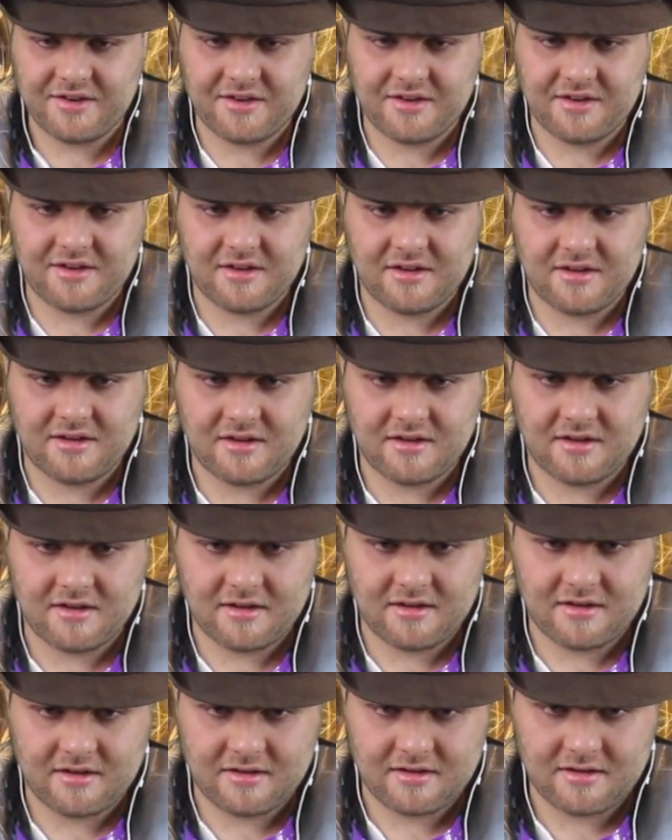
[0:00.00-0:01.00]

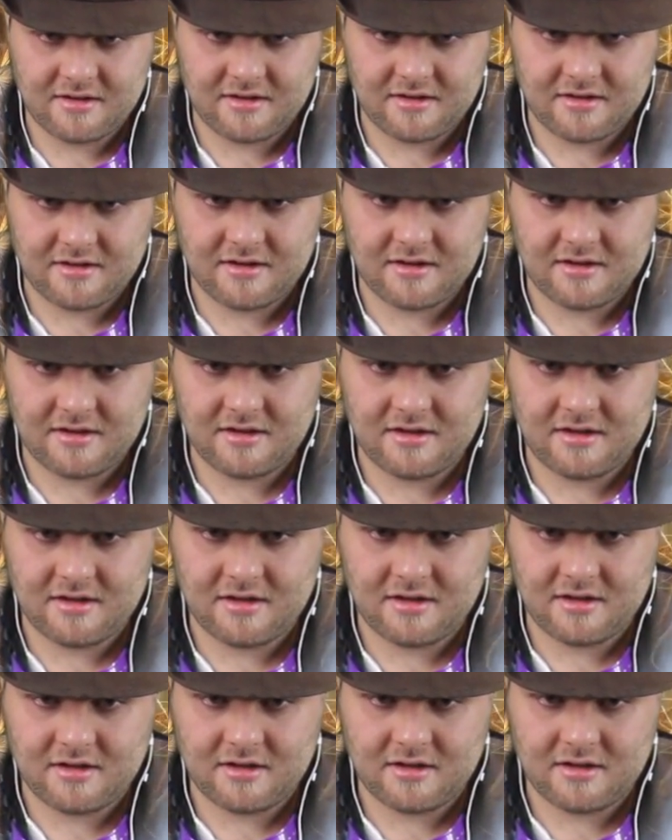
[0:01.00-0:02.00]

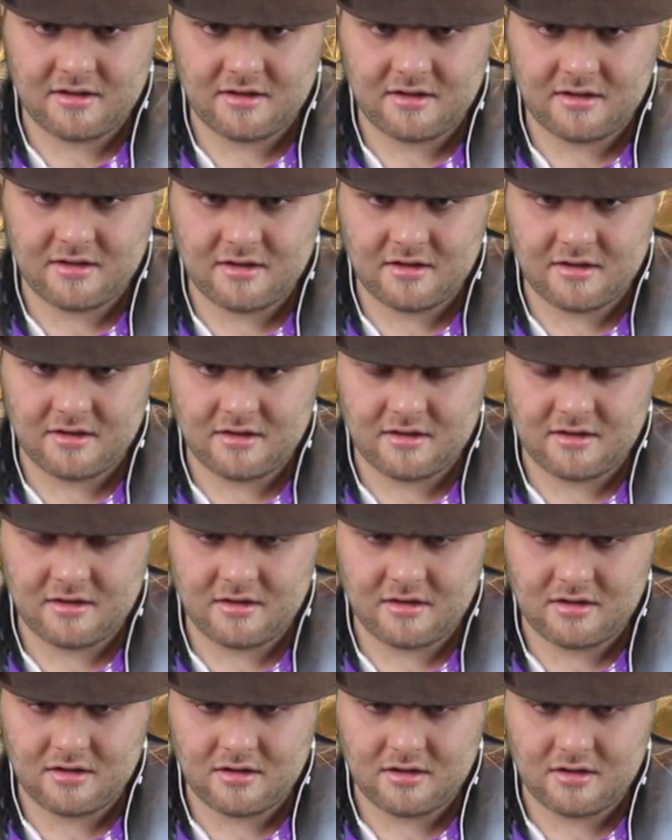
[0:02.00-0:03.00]

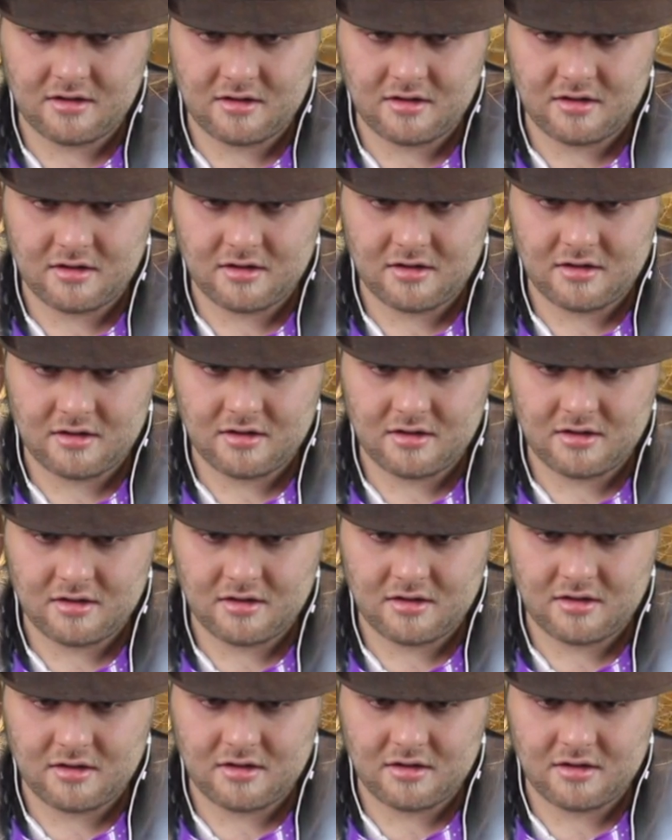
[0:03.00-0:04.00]

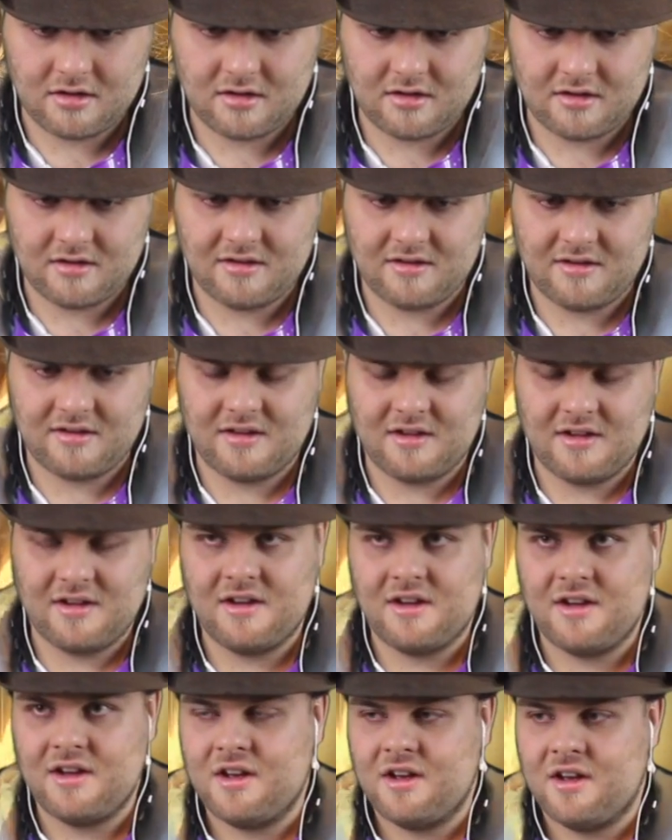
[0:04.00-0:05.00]

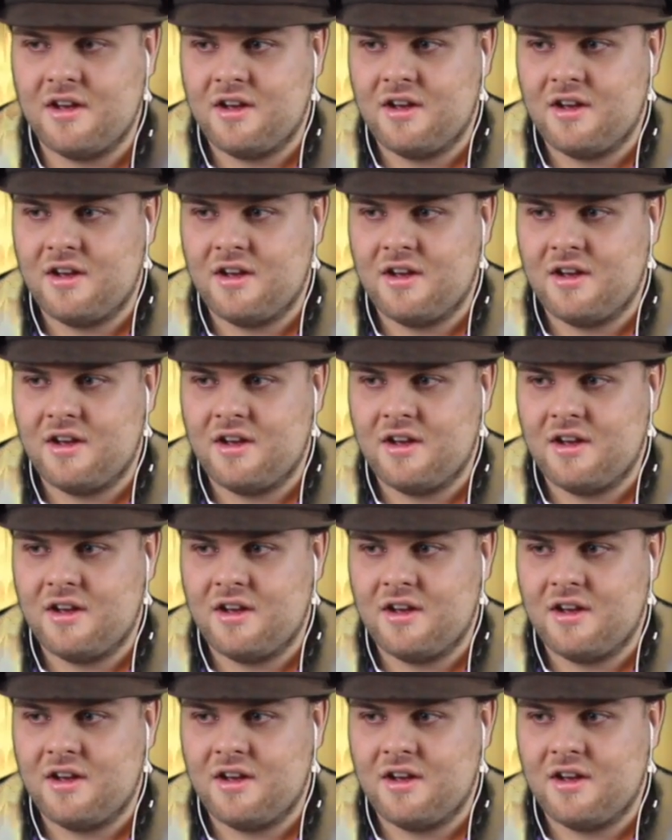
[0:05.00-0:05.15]
(silence)